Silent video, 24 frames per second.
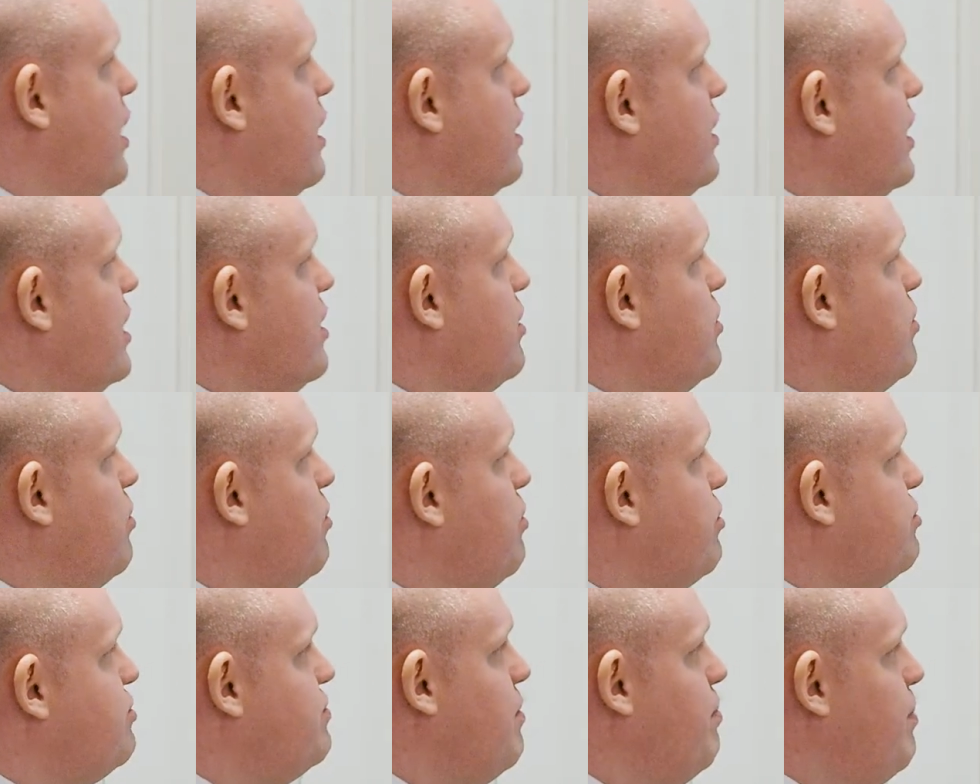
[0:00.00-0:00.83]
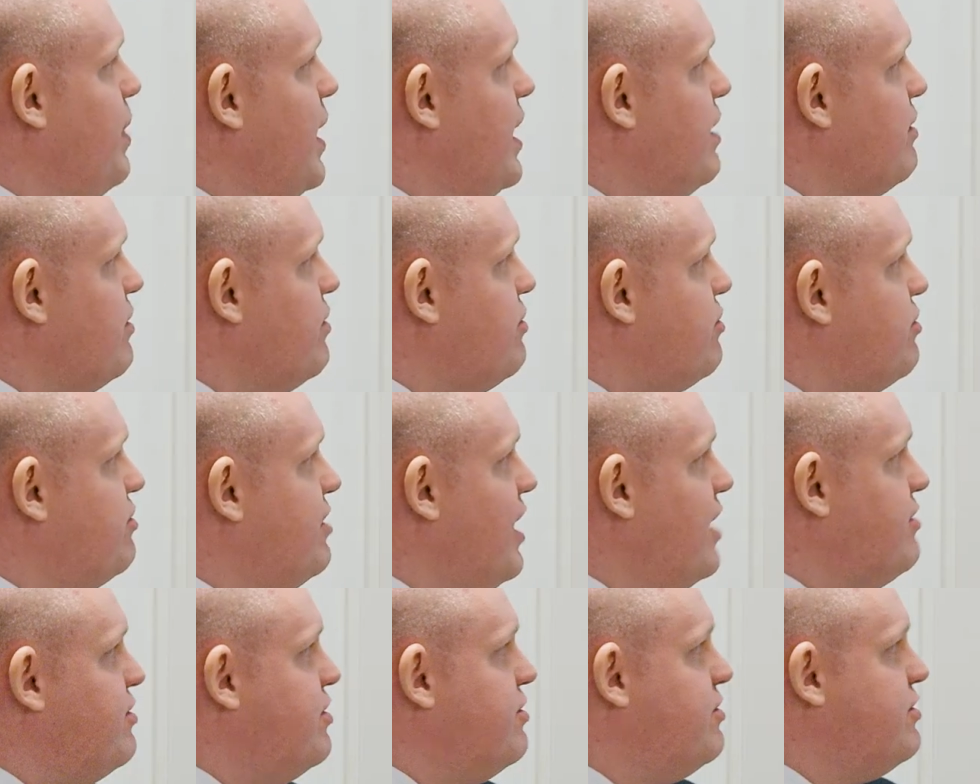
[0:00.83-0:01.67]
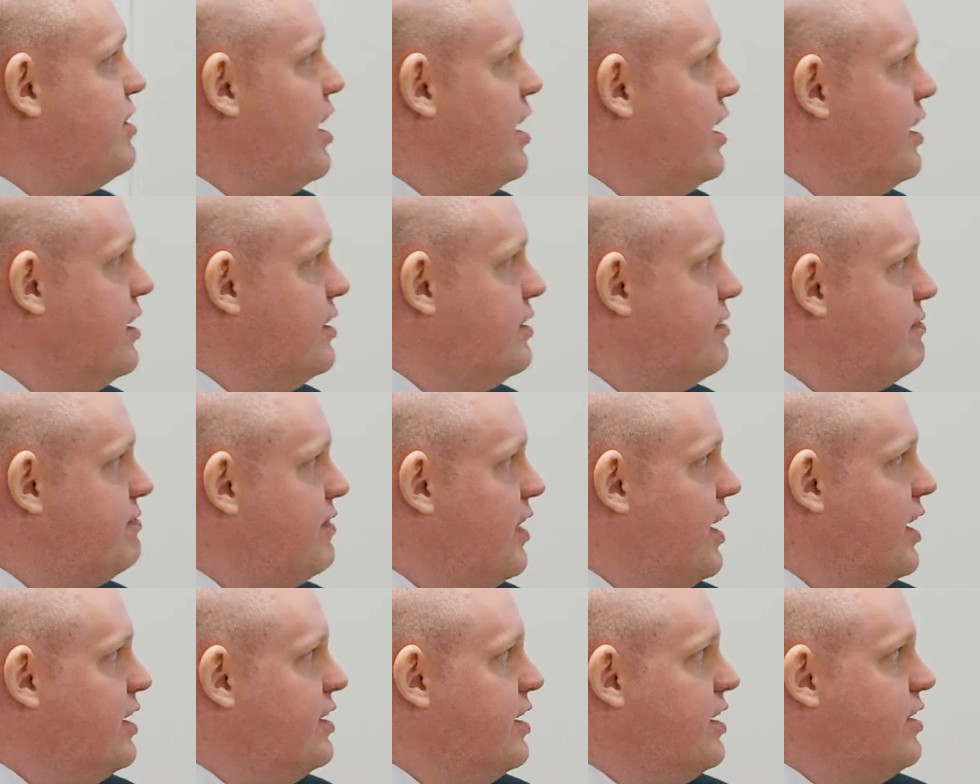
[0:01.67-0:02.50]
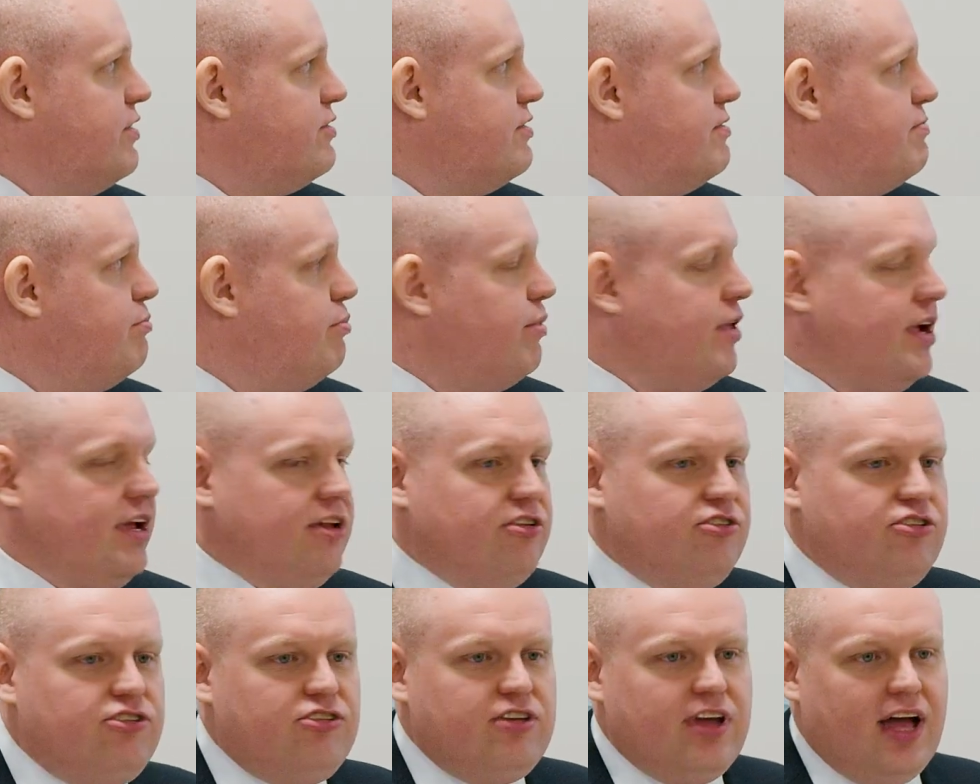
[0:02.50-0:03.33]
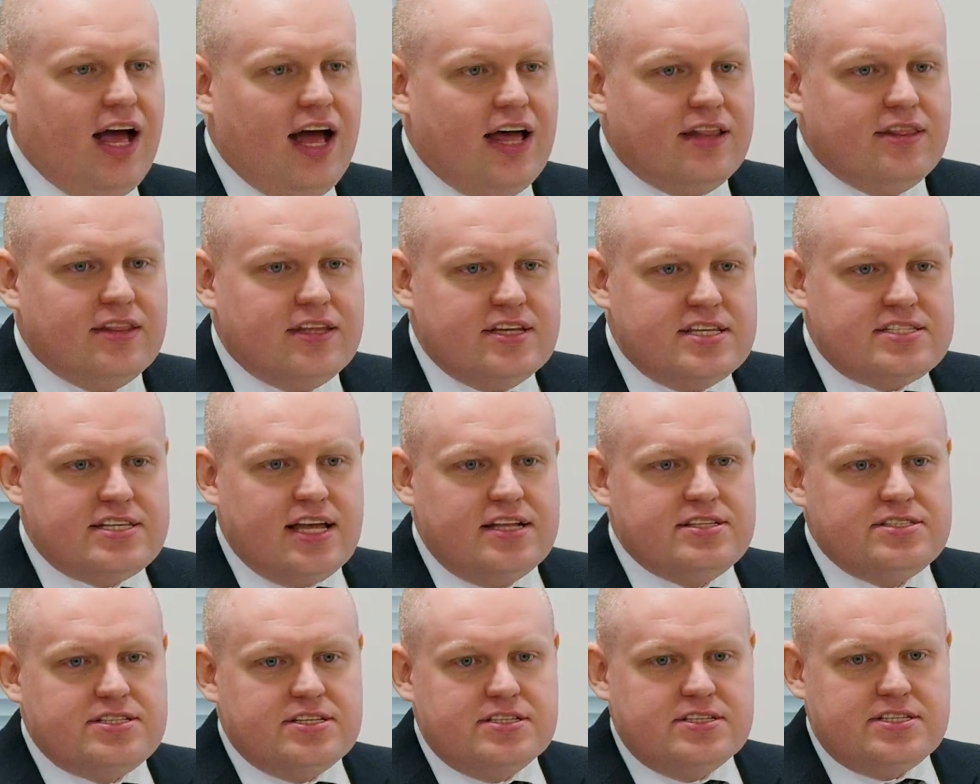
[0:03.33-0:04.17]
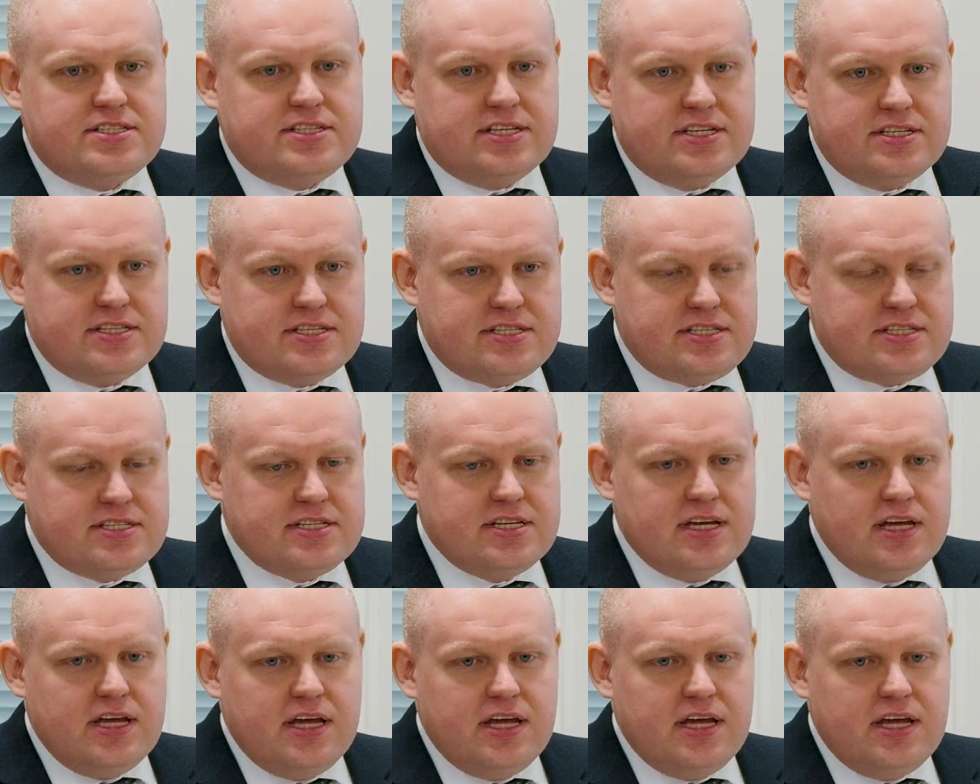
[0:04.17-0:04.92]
The Court of Appeals set aside the findings of breach and the sentences.